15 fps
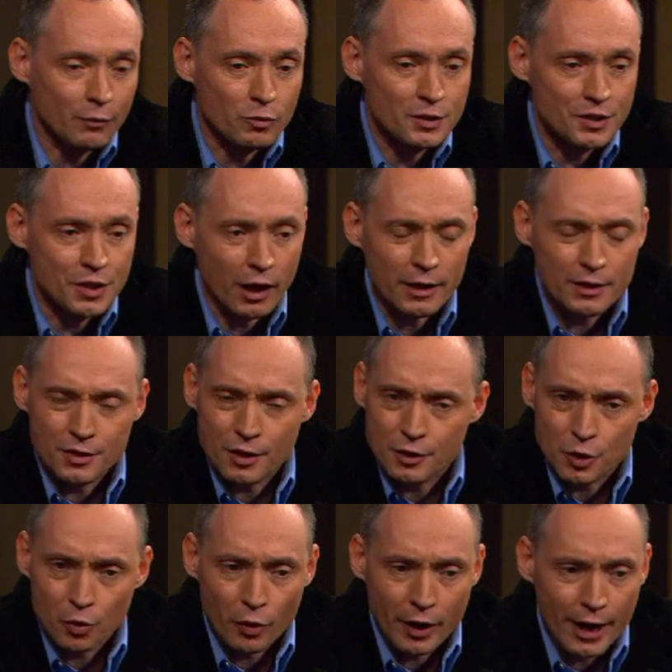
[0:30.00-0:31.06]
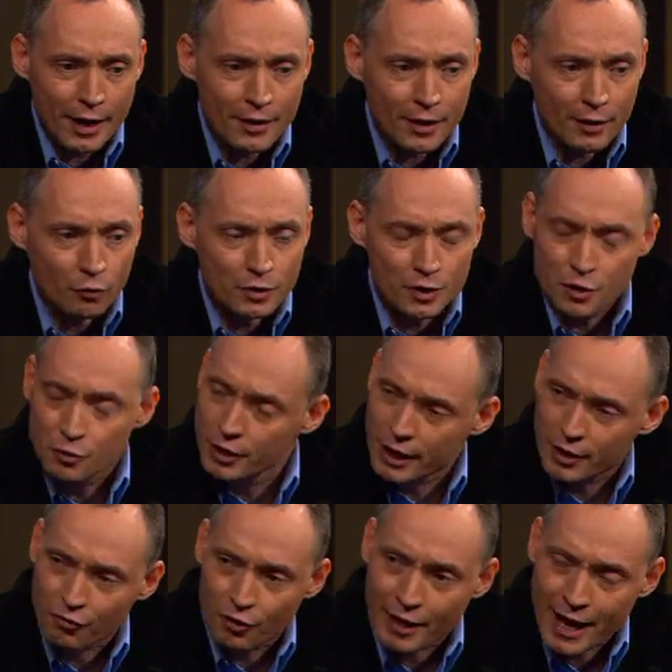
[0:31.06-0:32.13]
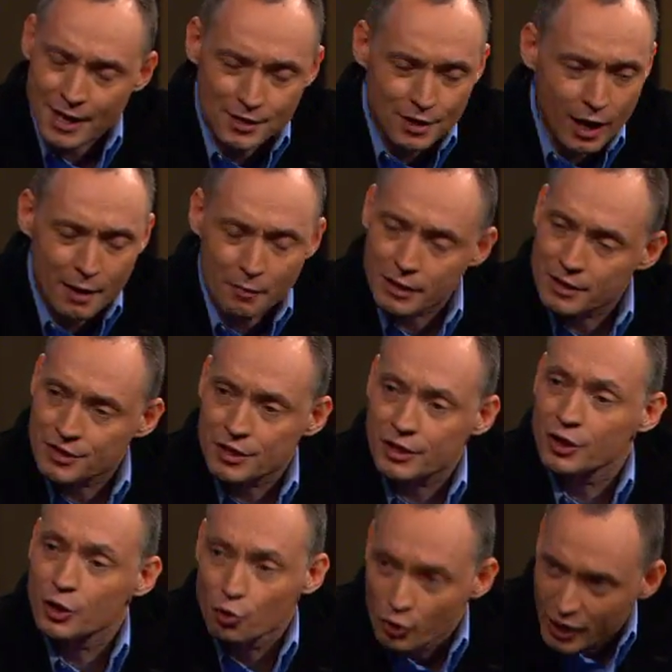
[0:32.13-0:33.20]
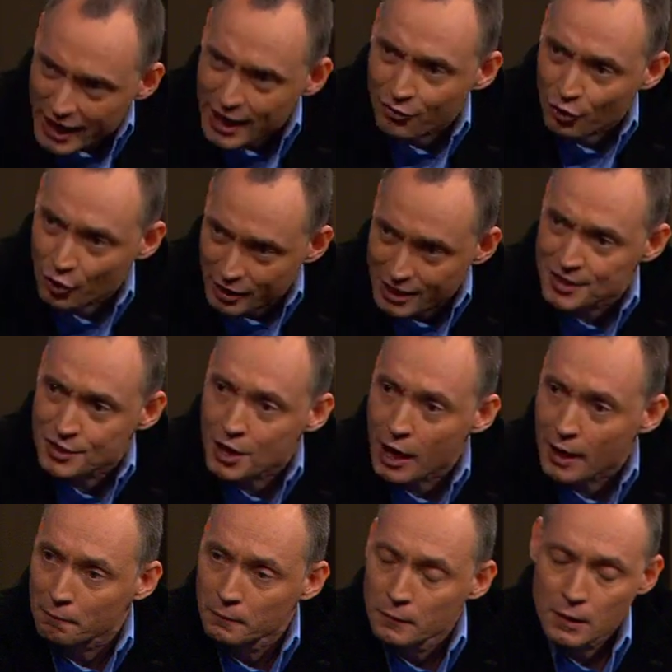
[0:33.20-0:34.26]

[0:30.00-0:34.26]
was done in such a way that was unique for that time, is unique for this time.